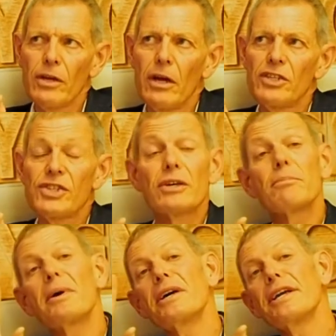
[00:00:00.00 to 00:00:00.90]
So
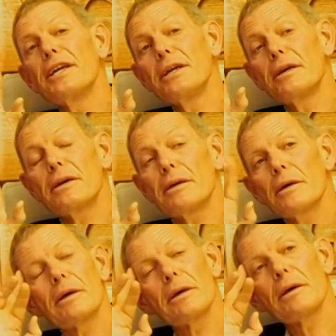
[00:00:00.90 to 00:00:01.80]
my
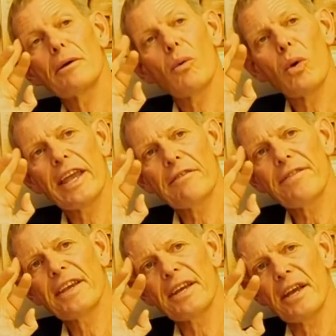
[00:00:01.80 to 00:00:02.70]
way of
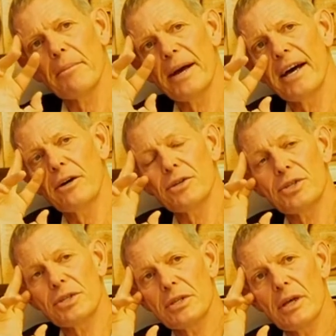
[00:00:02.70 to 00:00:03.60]
thinking about
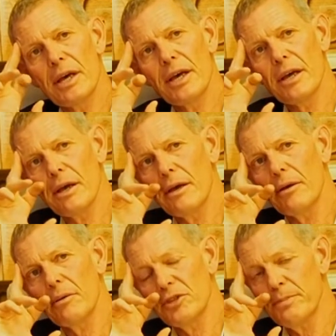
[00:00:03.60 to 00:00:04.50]

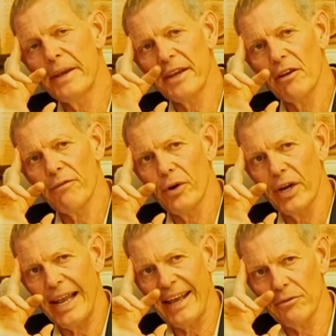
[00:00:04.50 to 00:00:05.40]
speaking a
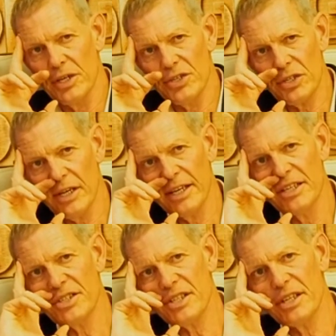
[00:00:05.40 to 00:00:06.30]
foreign language
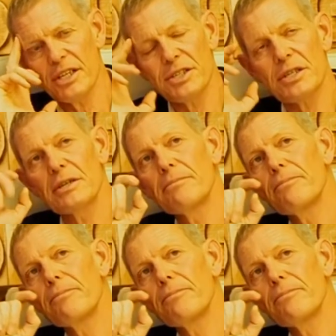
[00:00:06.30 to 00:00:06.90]
is that